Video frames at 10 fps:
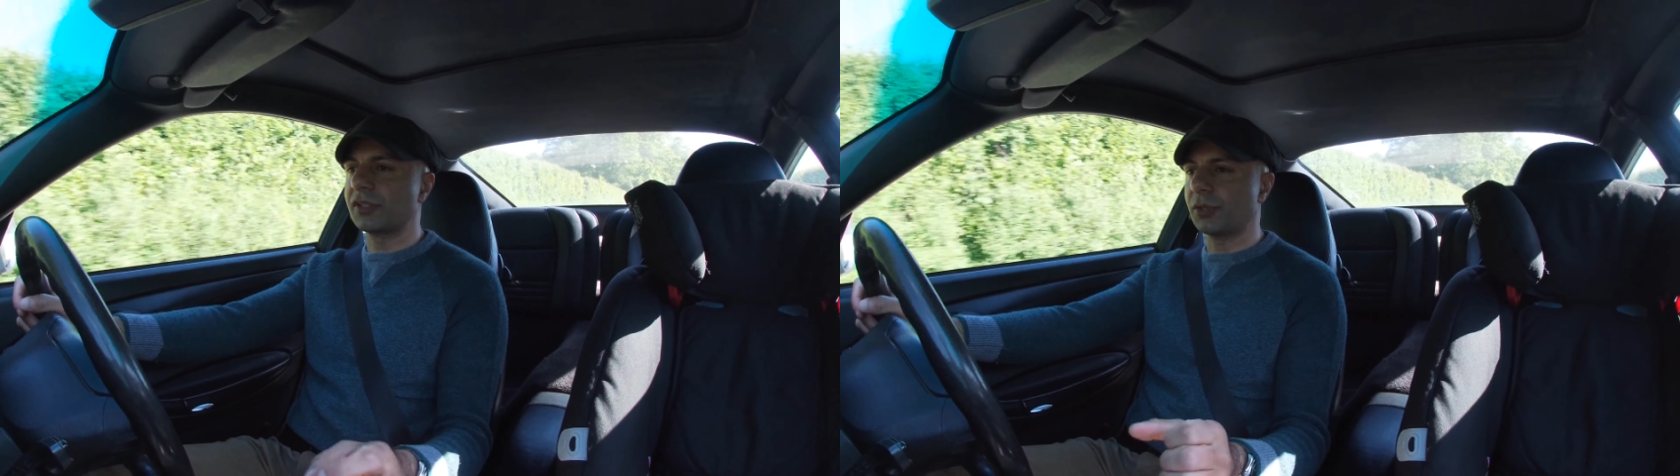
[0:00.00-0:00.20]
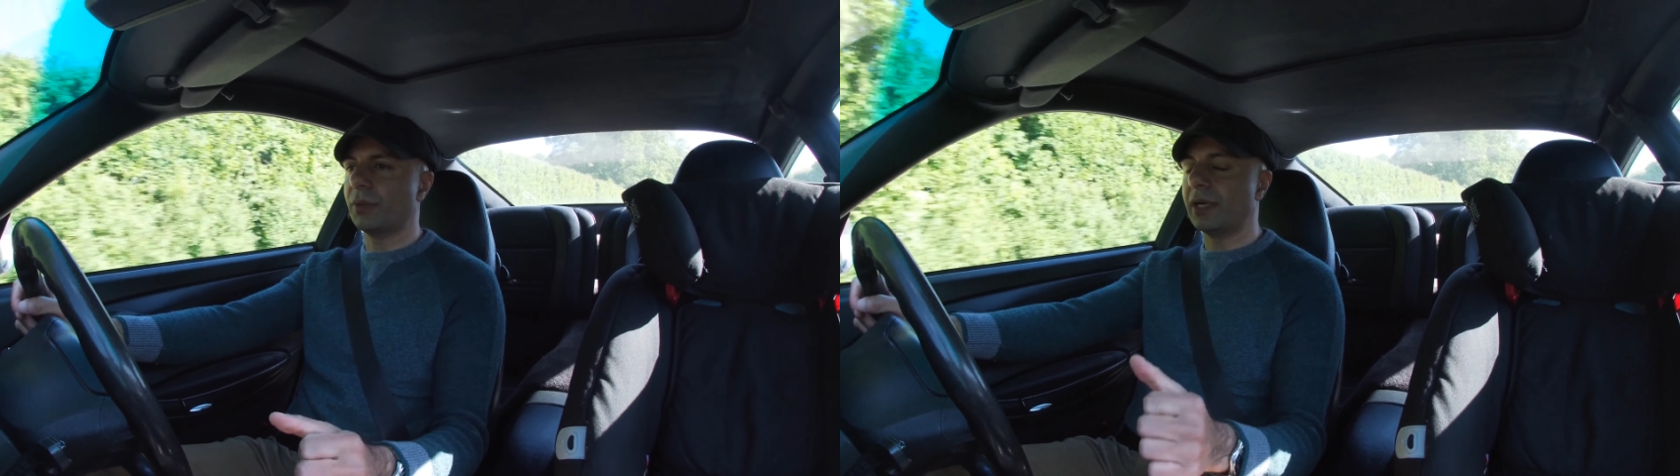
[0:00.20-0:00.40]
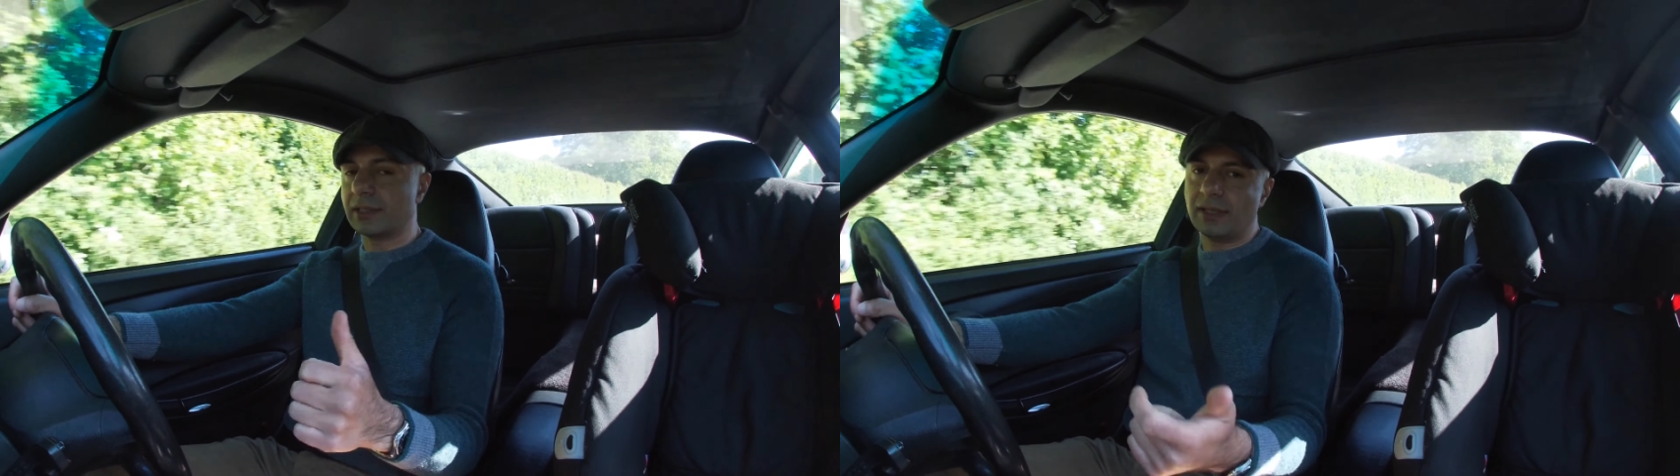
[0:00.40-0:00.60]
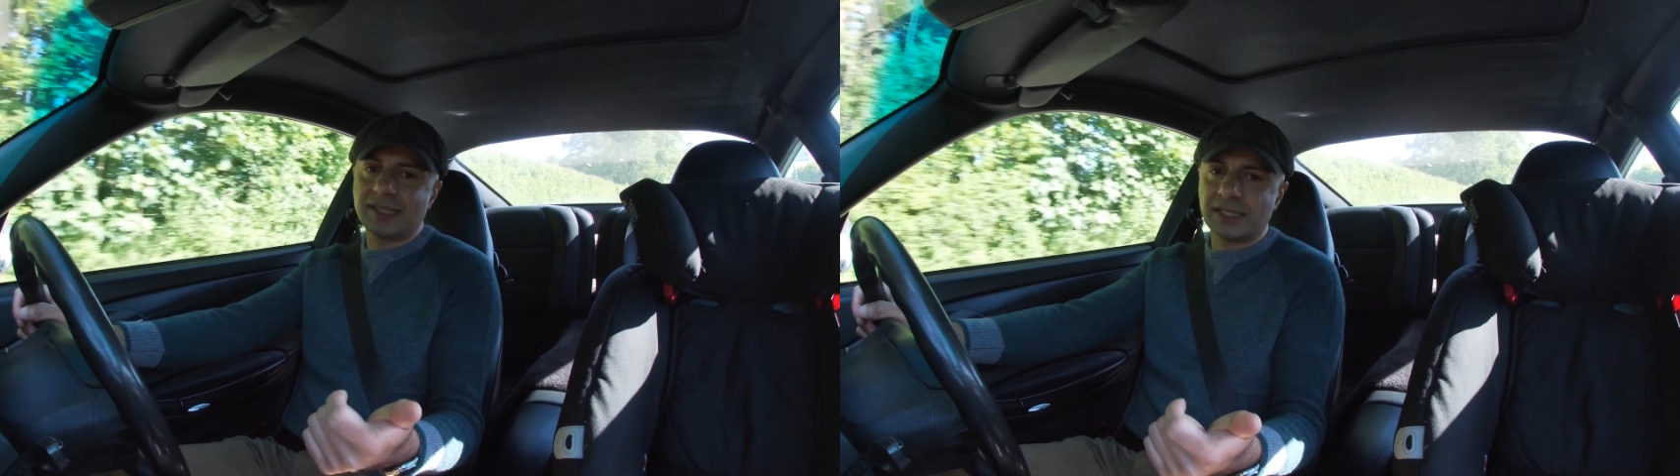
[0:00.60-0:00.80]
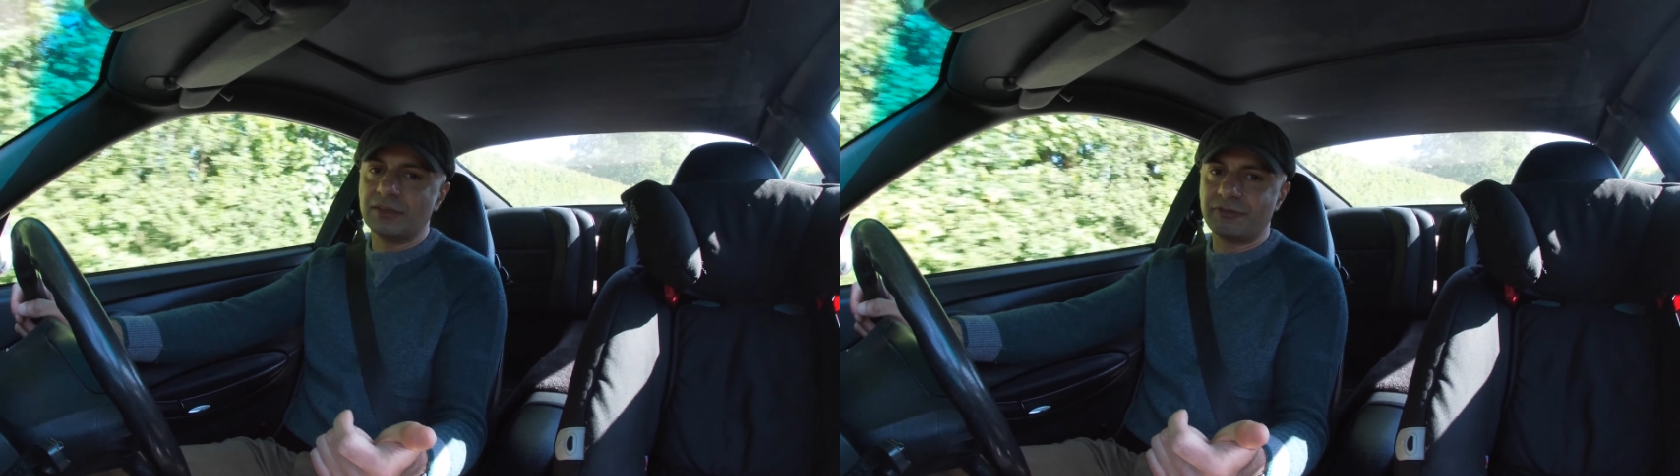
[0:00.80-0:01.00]
so I
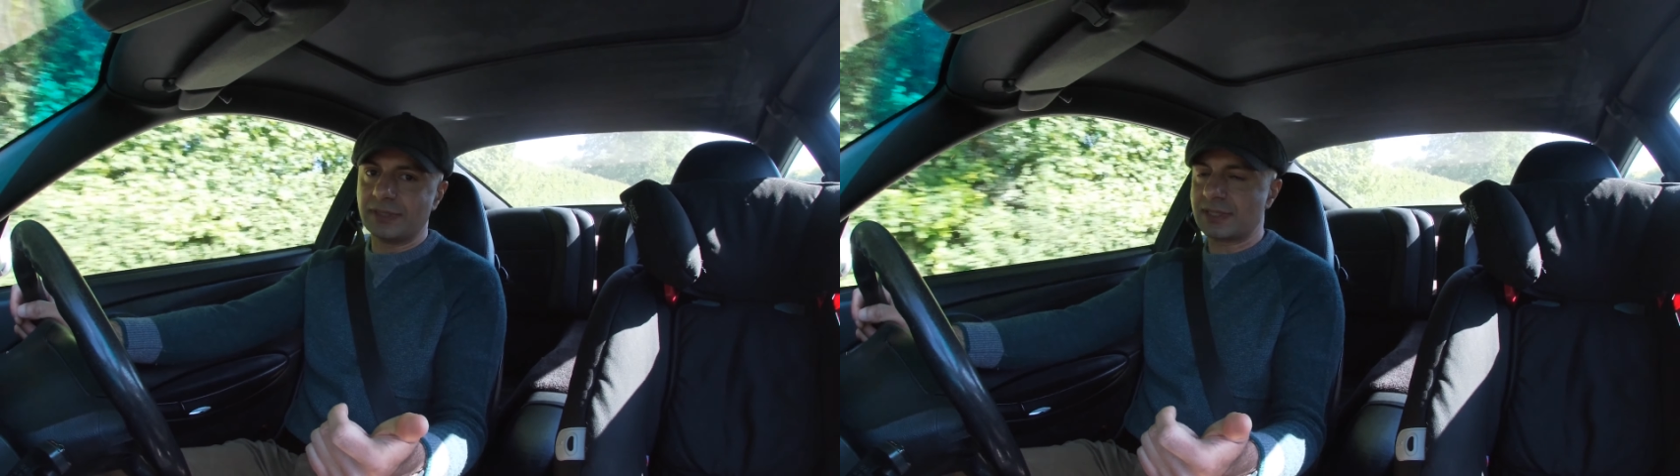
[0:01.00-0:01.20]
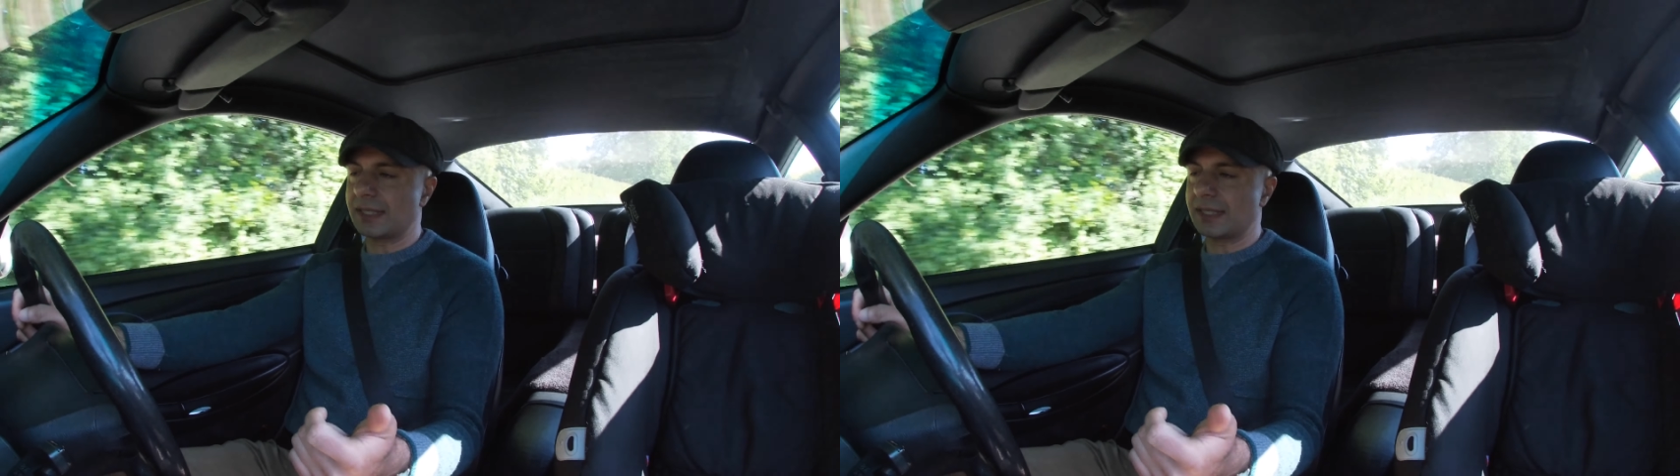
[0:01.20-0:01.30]
still filter